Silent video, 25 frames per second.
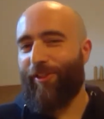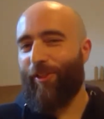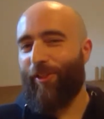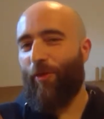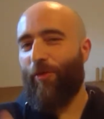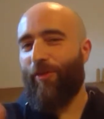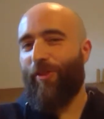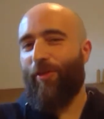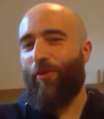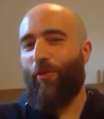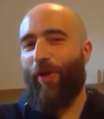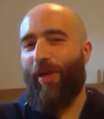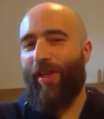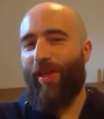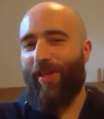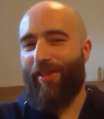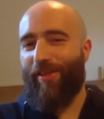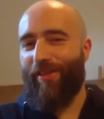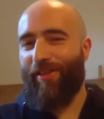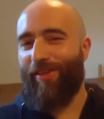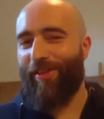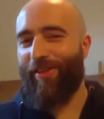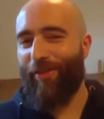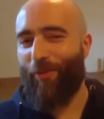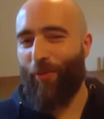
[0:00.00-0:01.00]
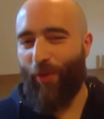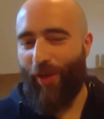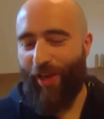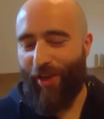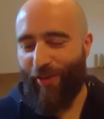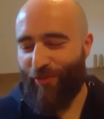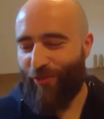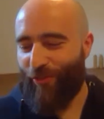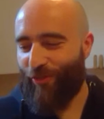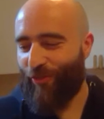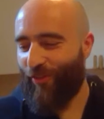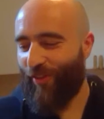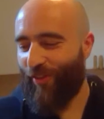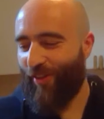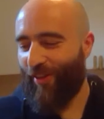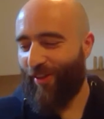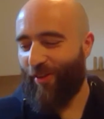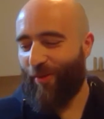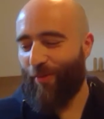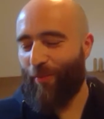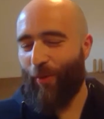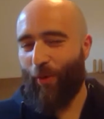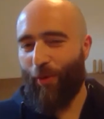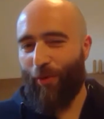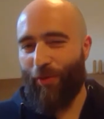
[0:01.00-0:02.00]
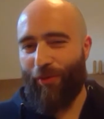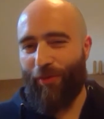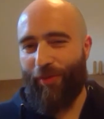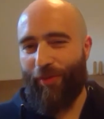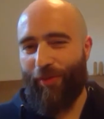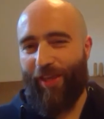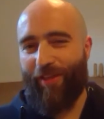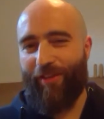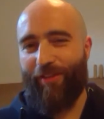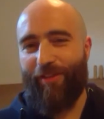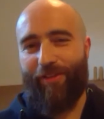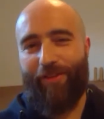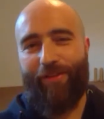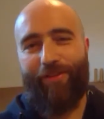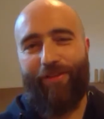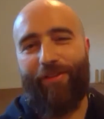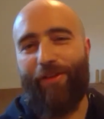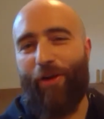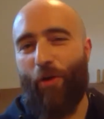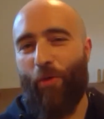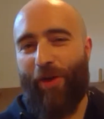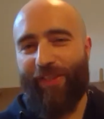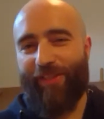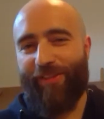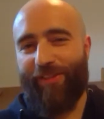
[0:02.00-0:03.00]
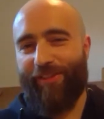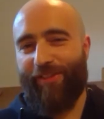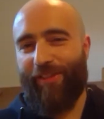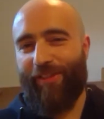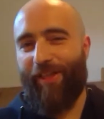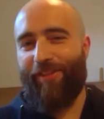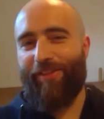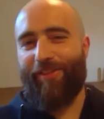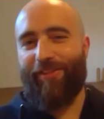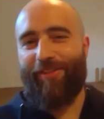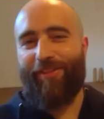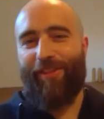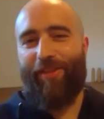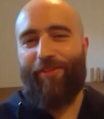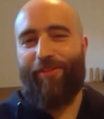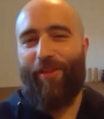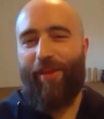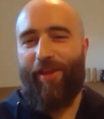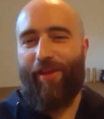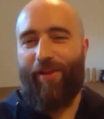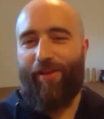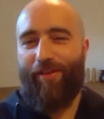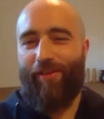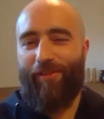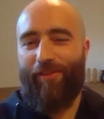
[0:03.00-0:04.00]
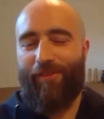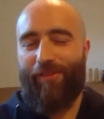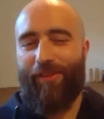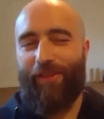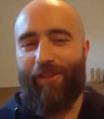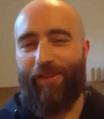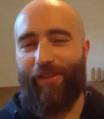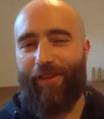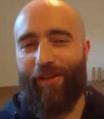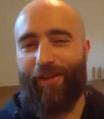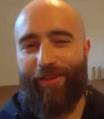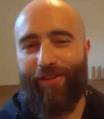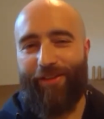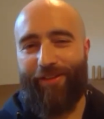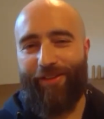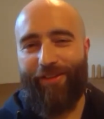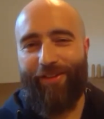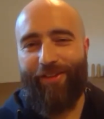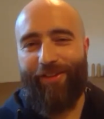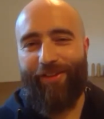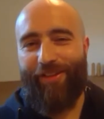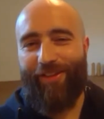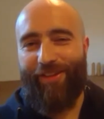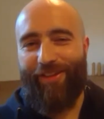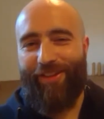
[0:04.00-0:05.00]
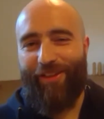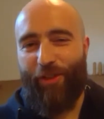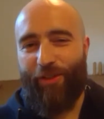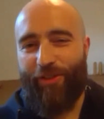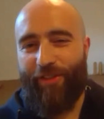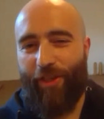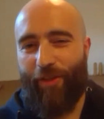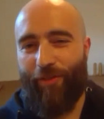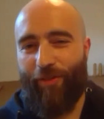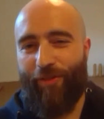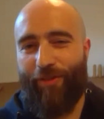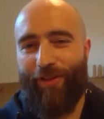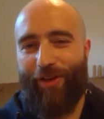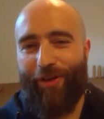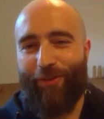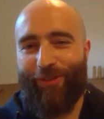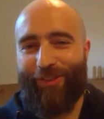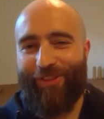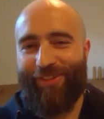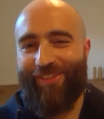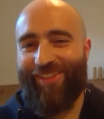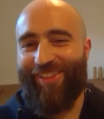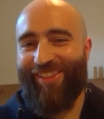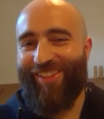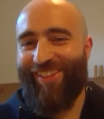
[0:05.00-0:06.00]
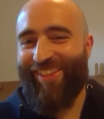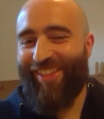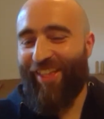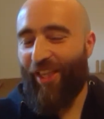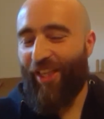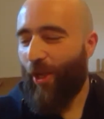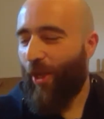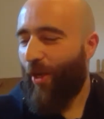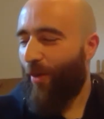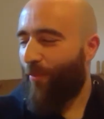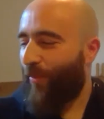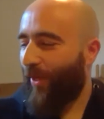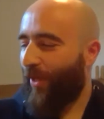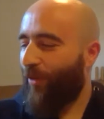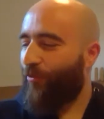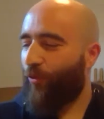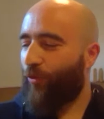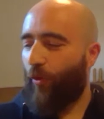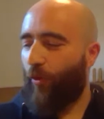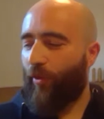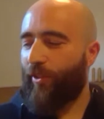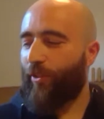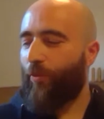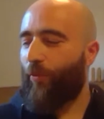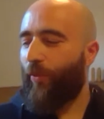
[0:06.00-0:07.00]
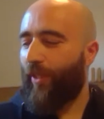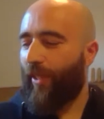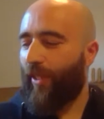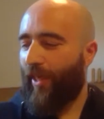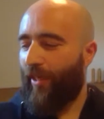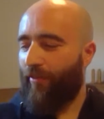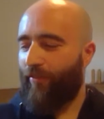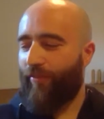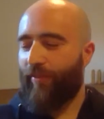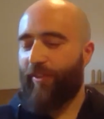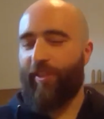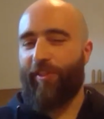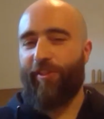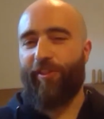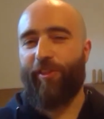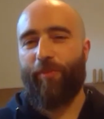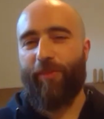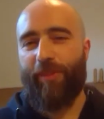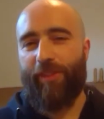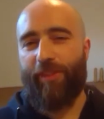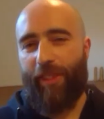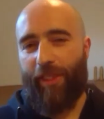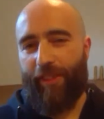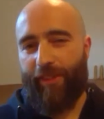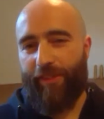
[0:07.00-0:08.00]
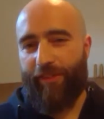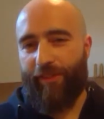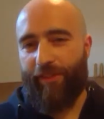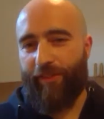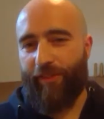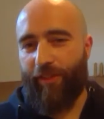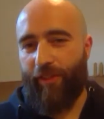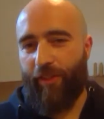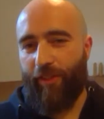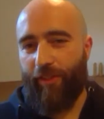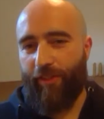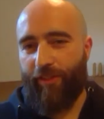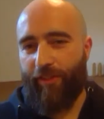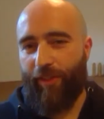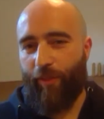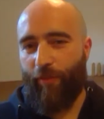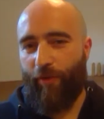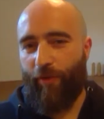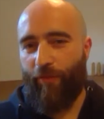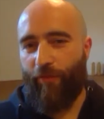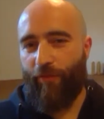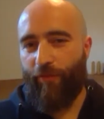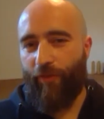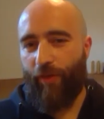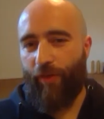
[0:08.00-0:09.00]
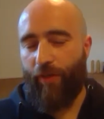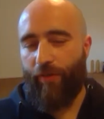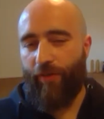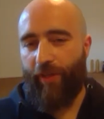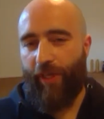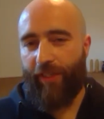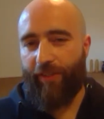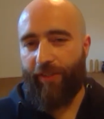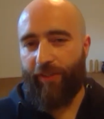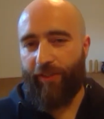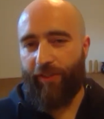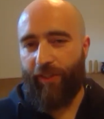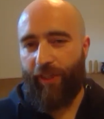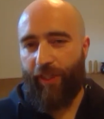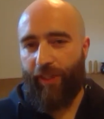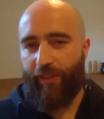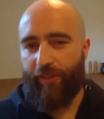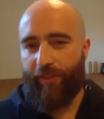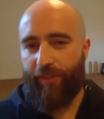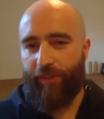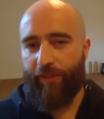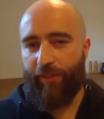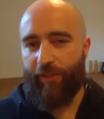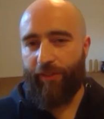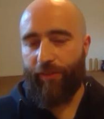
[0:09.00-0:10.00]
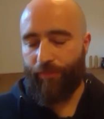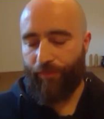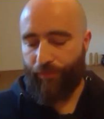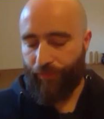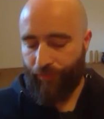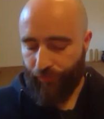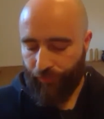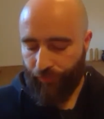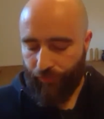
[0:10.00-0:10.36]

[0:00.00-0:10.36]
So in a way, we have both. There are no exercises and there are like 10,000. But of course, we kind of systematized some of the exercises